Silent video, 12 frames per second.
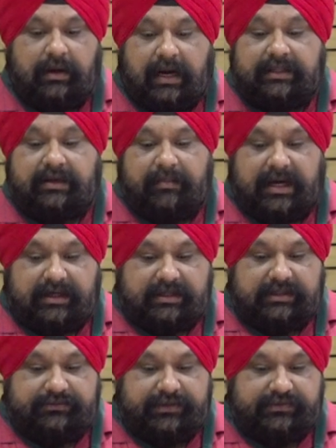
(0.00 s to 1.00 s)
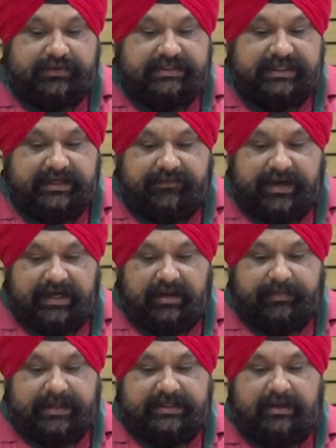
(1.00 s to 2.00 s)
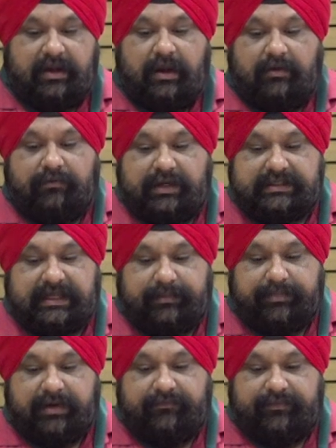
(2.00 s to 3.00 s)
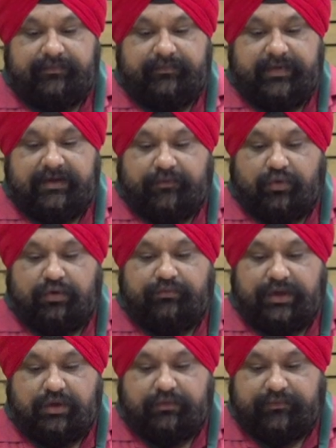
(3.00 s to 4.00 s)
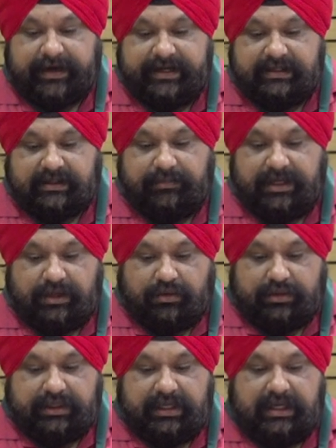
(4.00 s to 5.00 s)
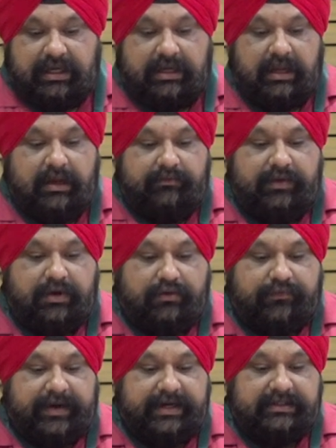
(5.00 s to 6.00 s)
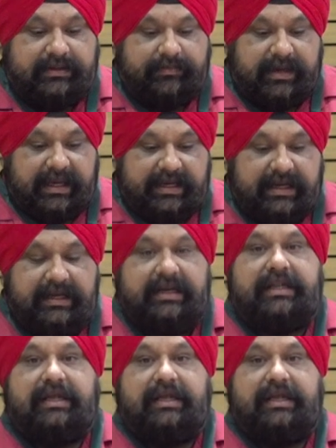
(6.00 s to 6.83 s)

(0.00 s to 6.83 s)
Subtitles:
other markers which were significantly present. For example, we could find some nicotine, we could find some carine,